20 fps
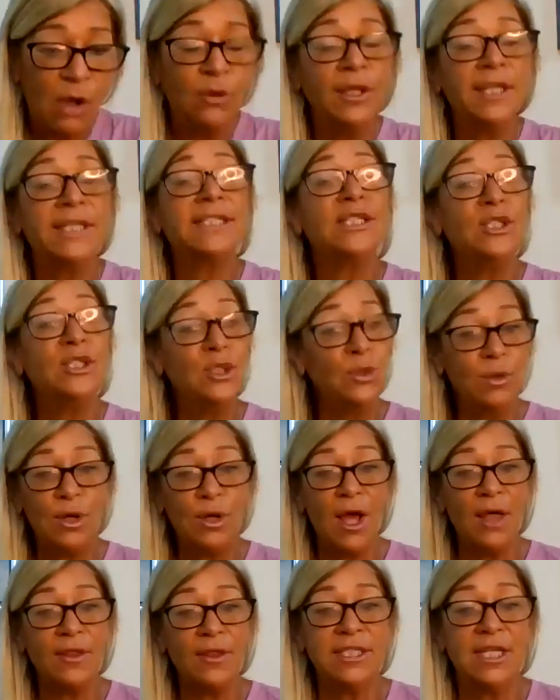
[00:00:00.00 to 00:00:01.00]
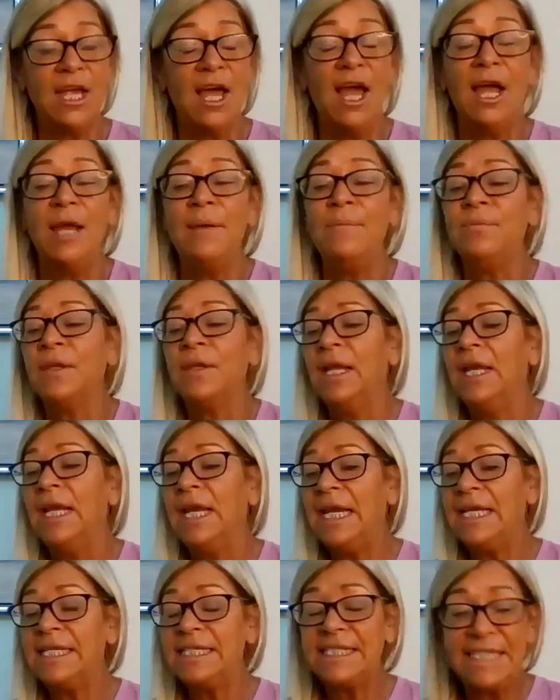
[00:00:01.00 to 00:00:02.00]
outlets do it all the time.
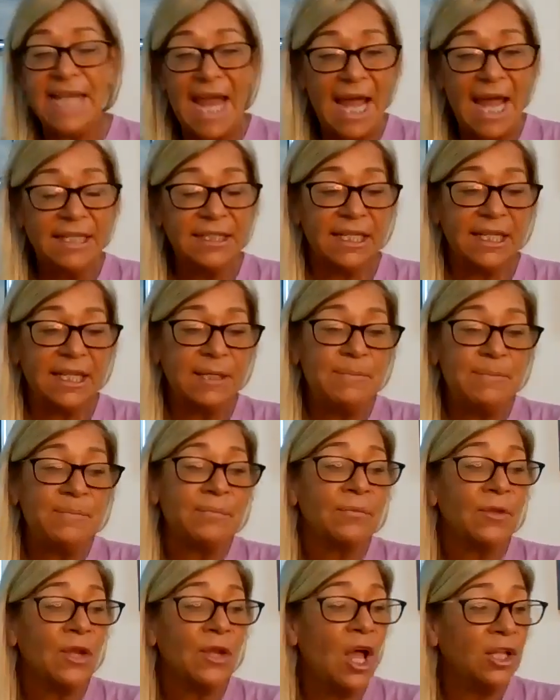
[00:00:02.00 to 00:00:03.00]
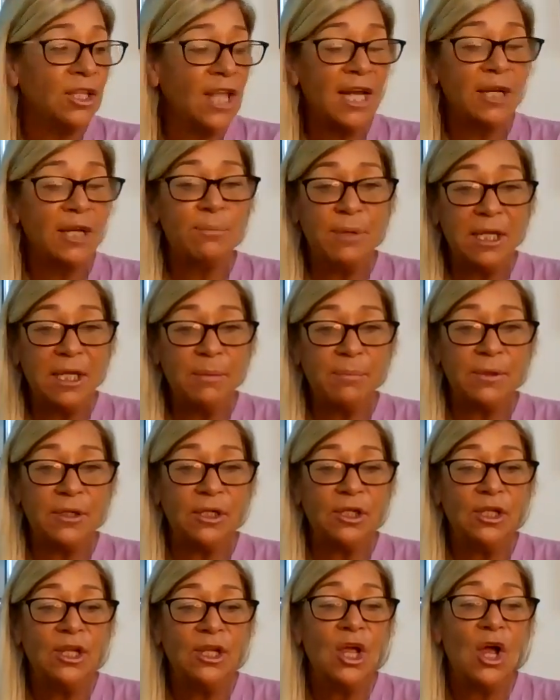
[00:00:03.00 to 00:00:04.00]
And sadly, a lot of
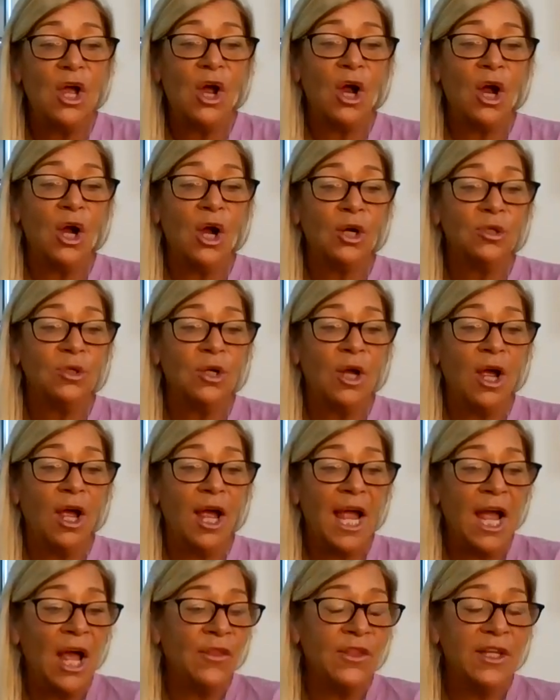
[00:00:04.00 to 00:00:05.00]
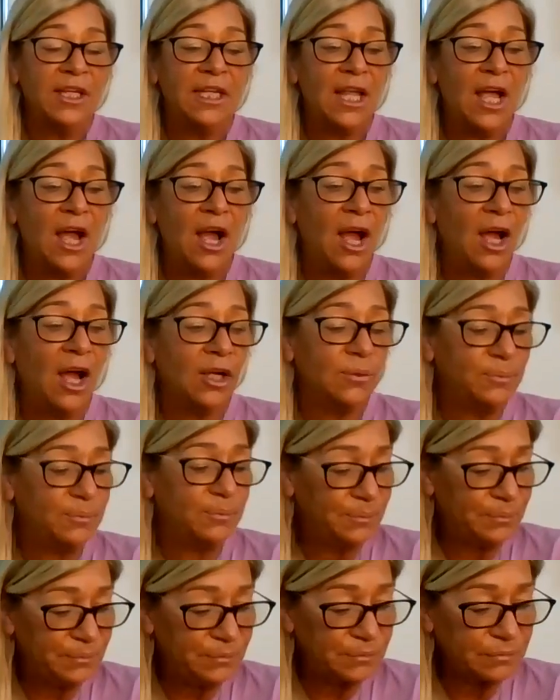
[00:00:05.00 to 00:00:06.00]
people are uh, on the uh,
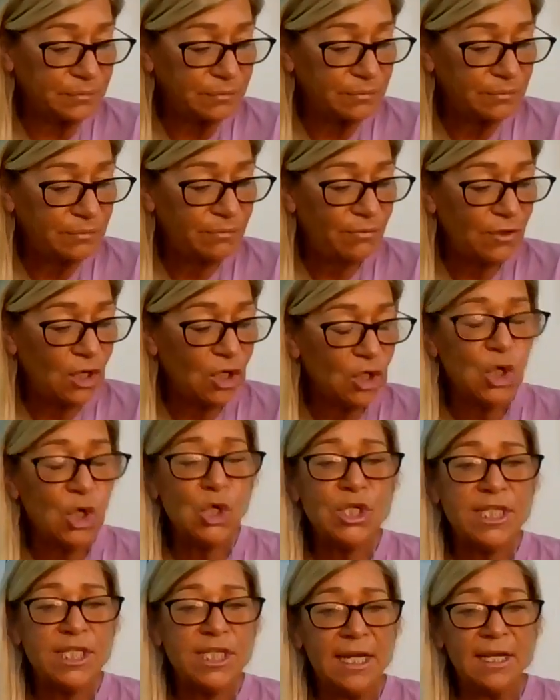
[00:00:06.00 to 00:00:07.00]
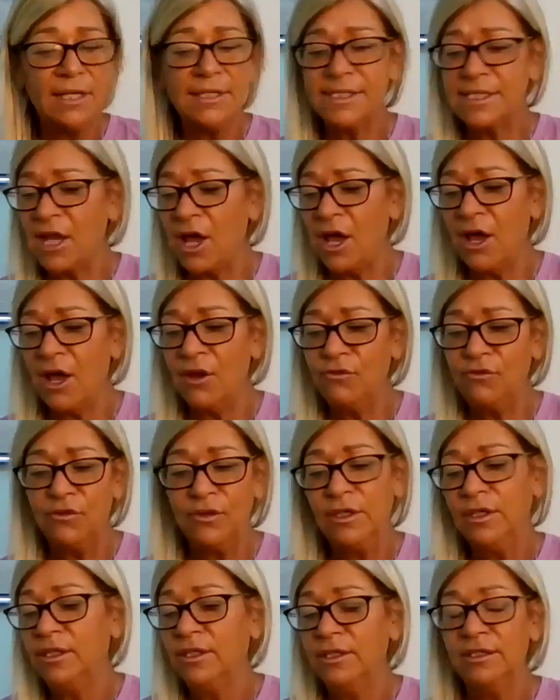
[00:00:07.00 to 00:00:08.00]
curtails of
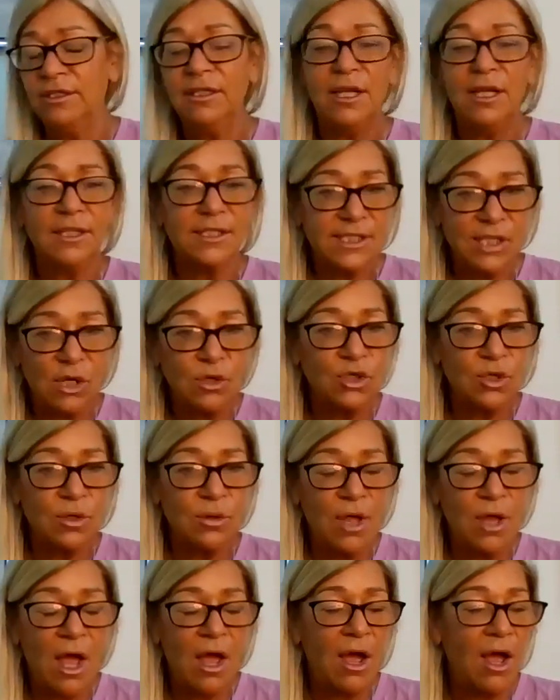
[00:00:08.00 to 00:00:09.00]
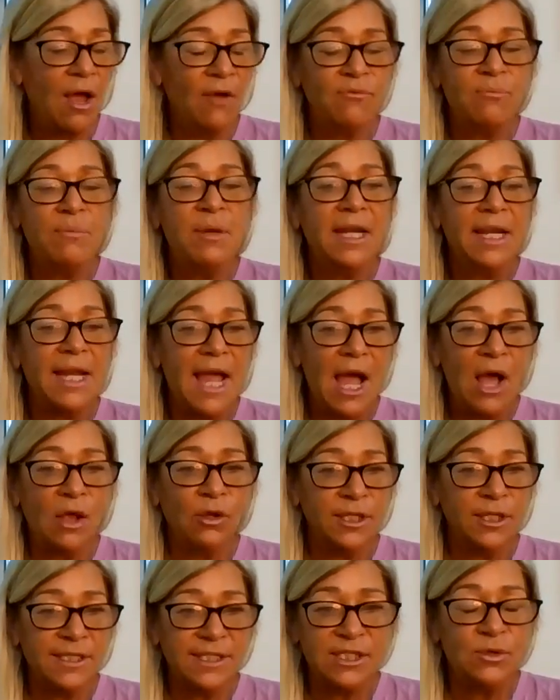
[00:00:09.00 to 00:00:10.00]
social uh, of media
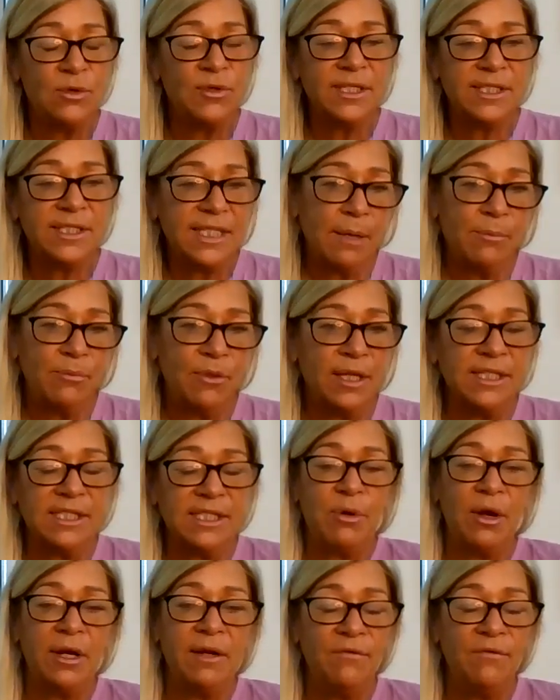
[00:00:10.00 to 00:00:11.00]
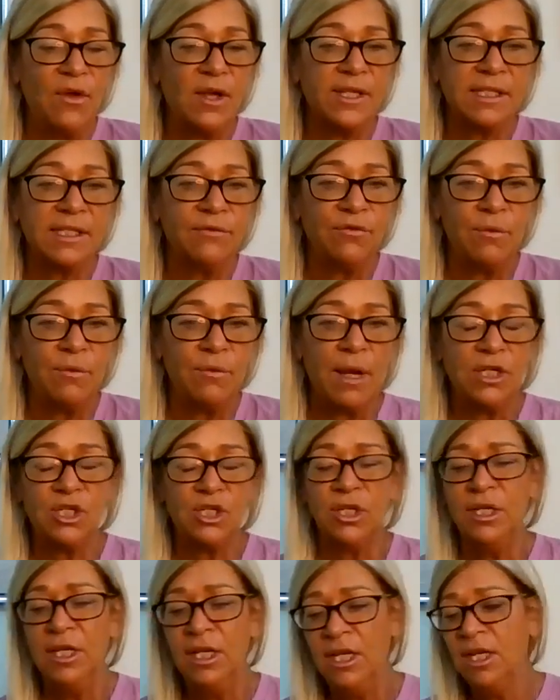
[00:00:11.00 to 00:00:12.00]
outlets doing the same thing, spreading false
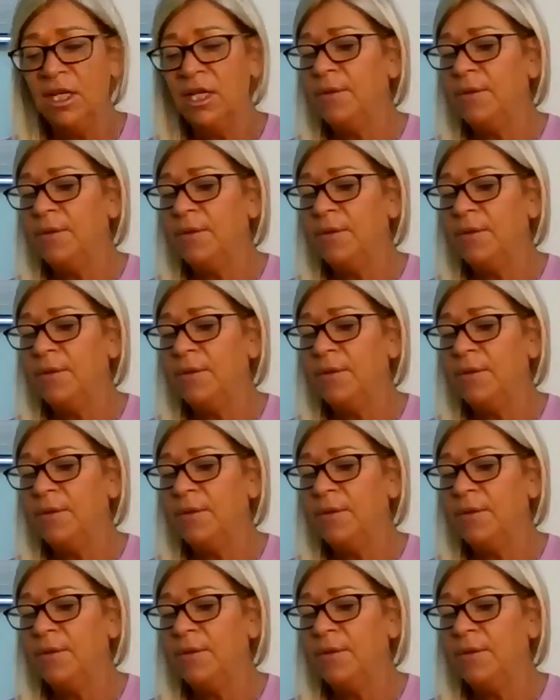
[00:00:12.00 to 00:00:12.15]
information.